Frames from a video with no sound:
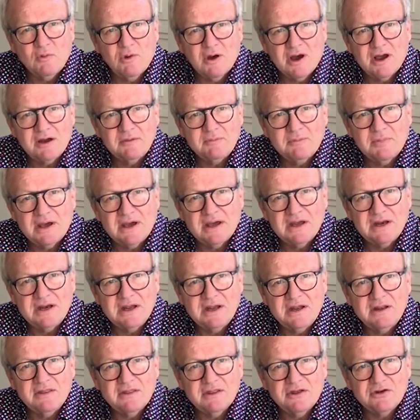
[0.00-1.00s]
wine made
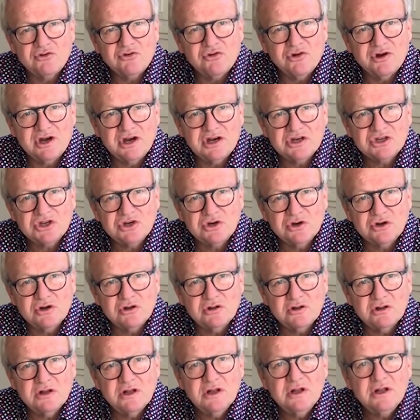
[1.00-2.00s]
in the
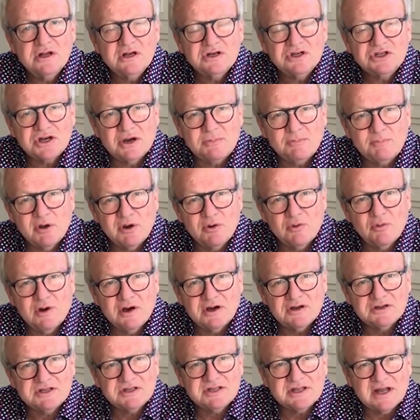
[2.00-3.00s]
traditional
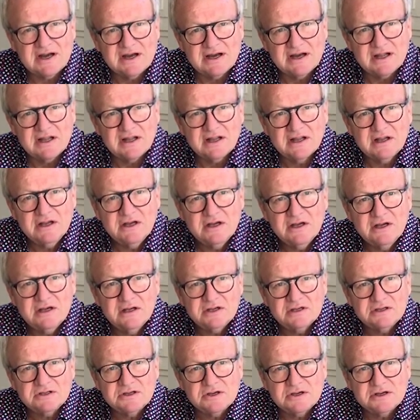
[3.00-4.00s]
champenoise style.
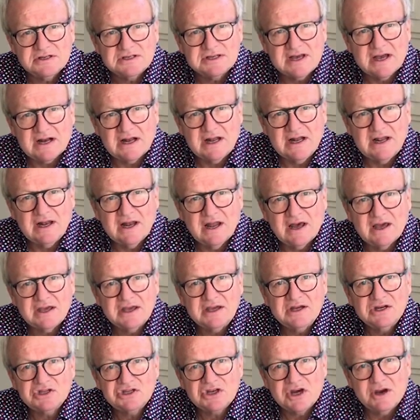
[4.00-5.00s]
So exactly like
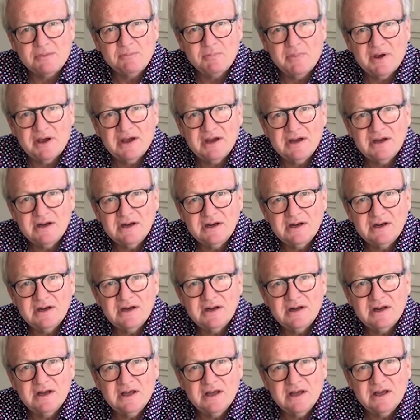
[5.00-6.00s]
in Champagne,
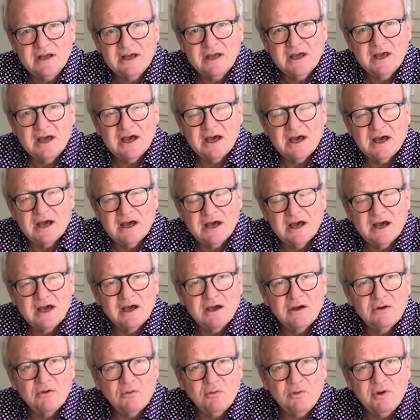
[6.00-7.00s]

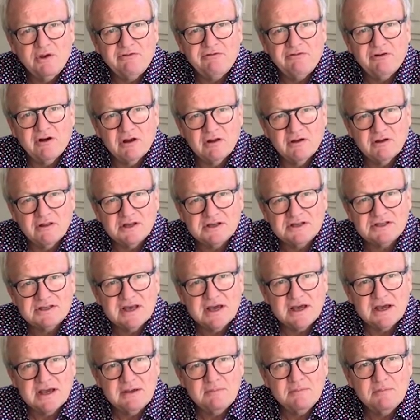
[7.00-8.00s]
we follow the
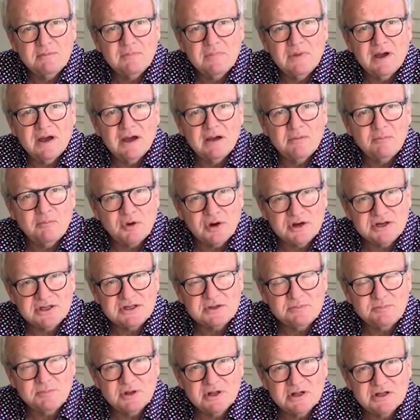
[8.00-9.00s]
same
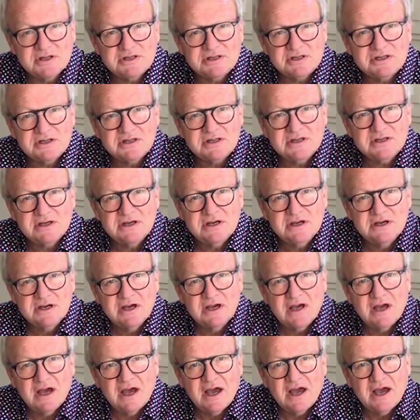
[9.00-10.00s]
principles,
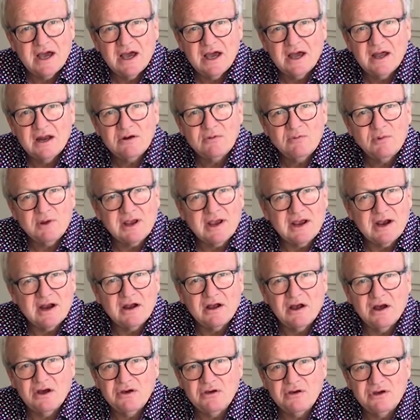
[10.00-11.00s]
and we can
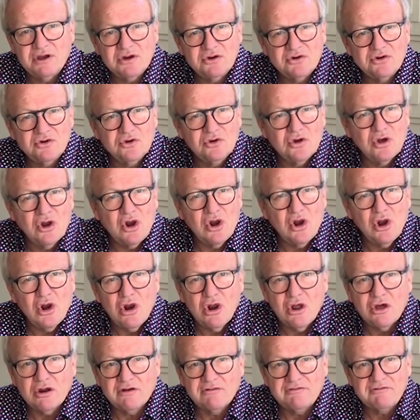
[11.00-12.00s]
go into a
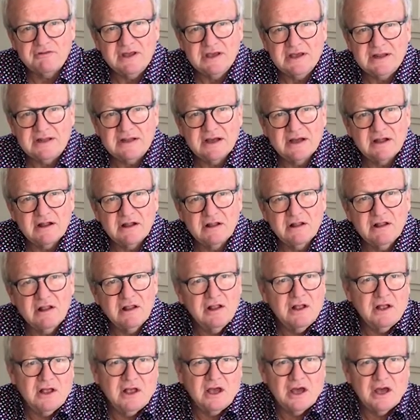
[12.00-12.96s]
lot of detail